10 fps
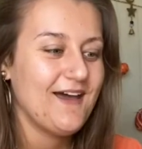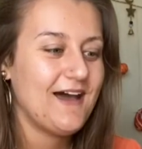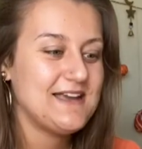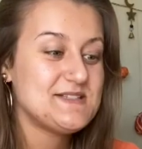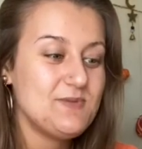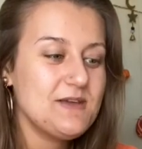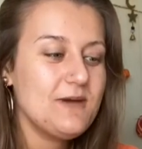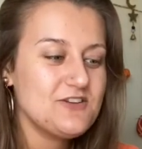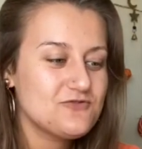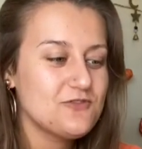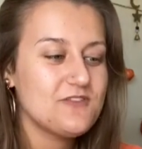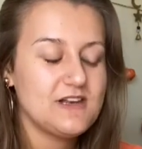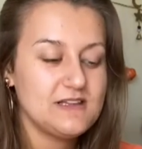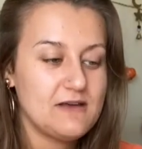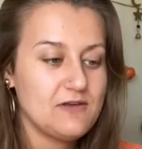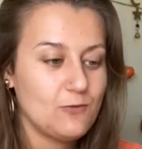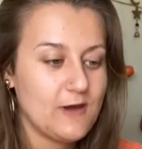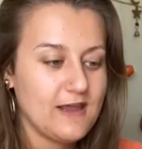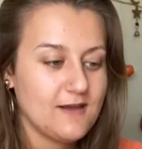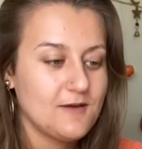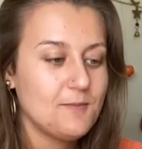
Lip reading: I speak my truth in a loving way.